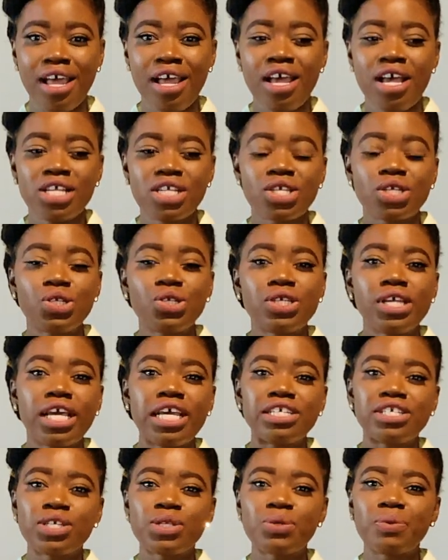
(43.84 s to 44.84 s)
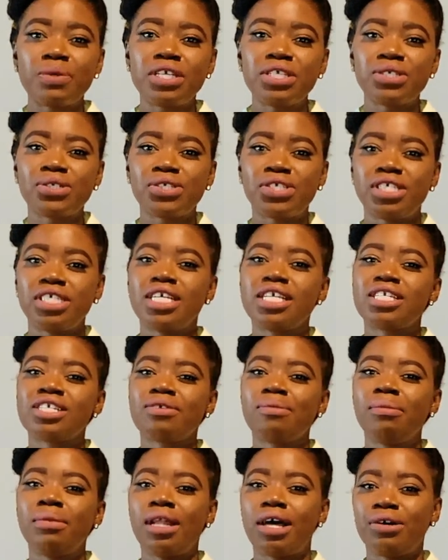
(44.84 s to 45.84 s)
So today I just wanted to share
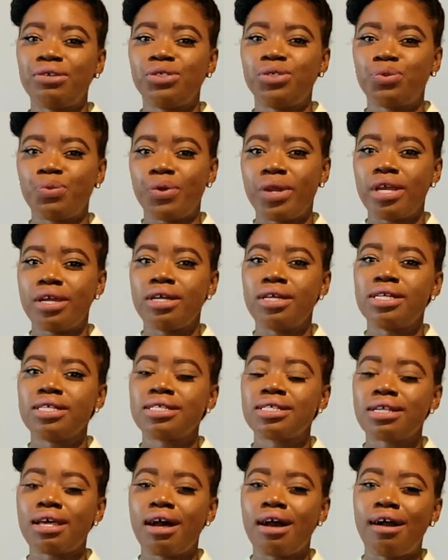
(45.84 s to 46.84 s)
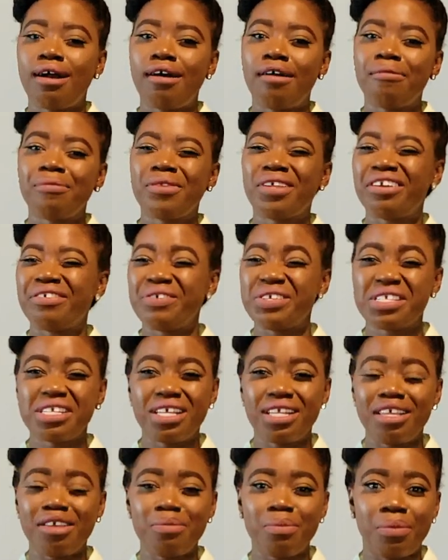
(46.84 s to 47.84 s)
some lounge wares that I
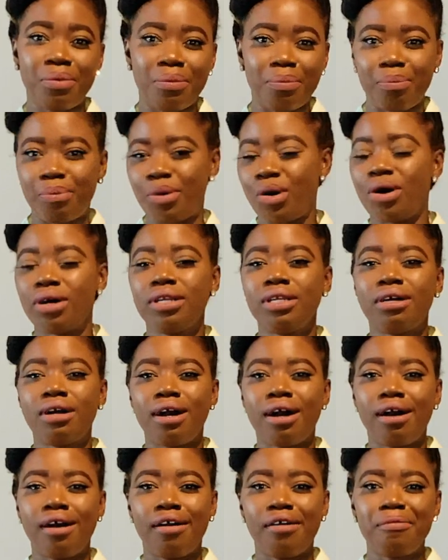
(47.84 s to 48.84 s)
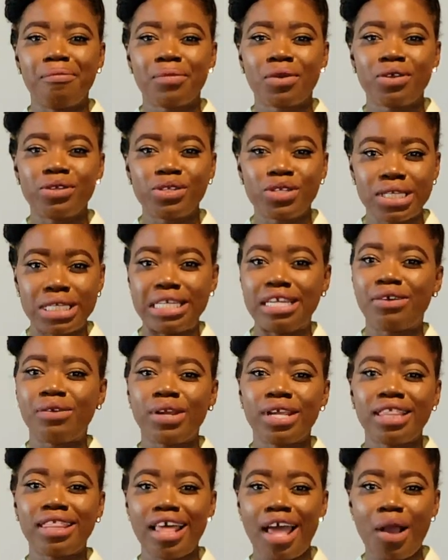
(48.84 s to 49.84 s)
recently bought,
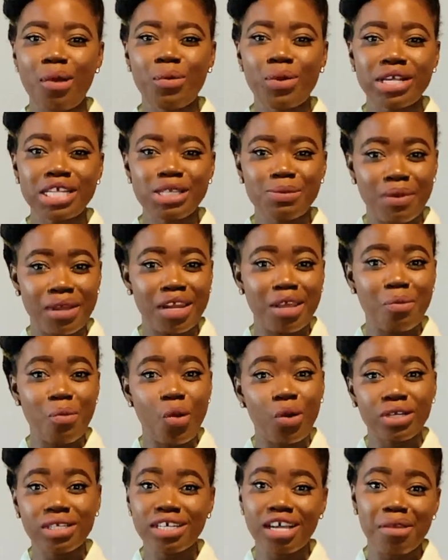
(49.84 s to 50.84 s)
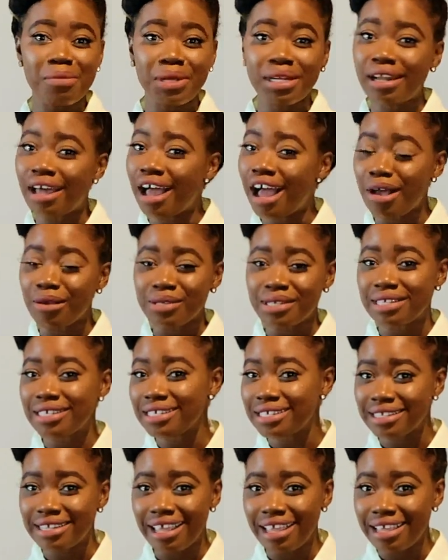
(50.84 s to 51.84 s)
considering that we are spending more time in the house these
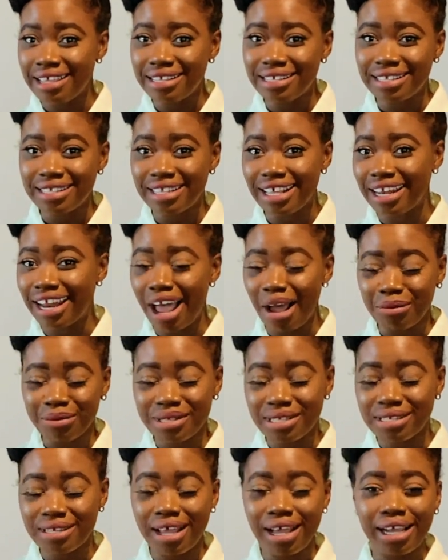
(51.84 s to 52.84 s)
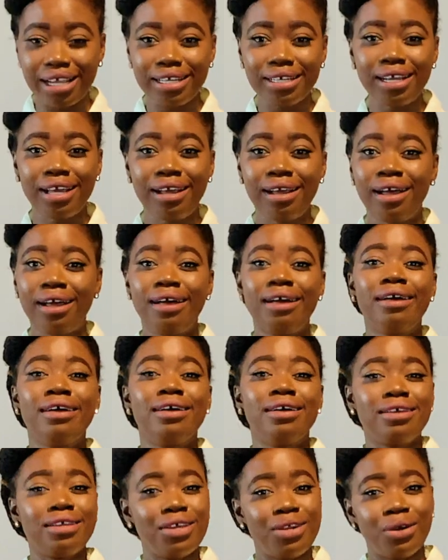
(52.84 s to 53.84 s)
days than outside,
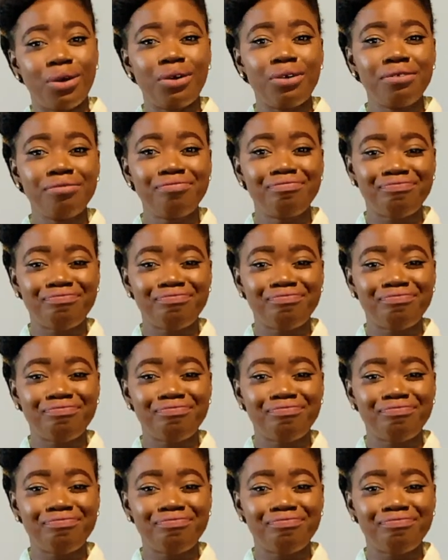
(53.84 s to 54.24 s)
you know,